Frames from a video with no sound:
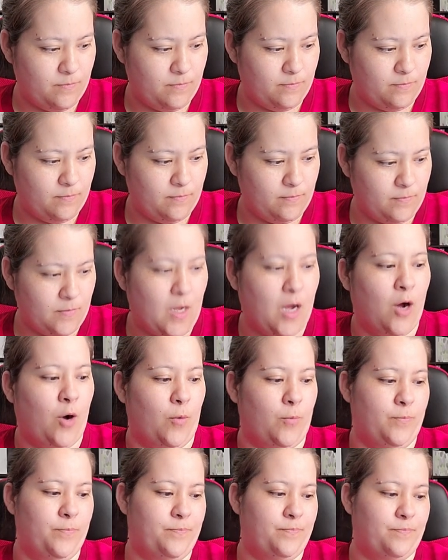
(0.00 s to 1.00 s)
Hmm? Oh,
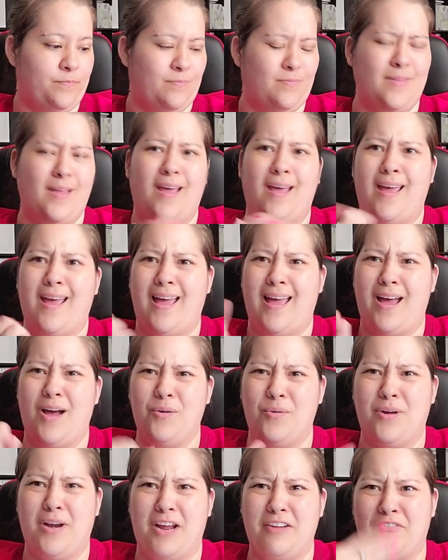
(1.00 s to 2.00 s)
how
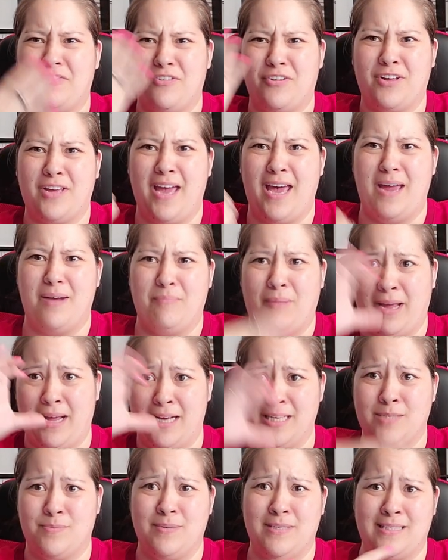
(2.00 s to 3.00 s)
could I forget? My
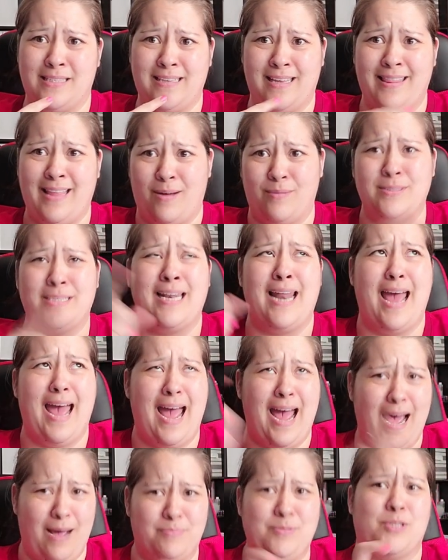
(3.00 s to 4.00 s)
husband said that was an
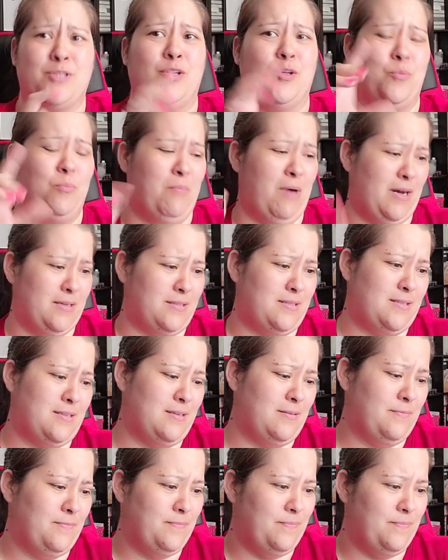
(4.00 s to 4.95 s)
absolute must.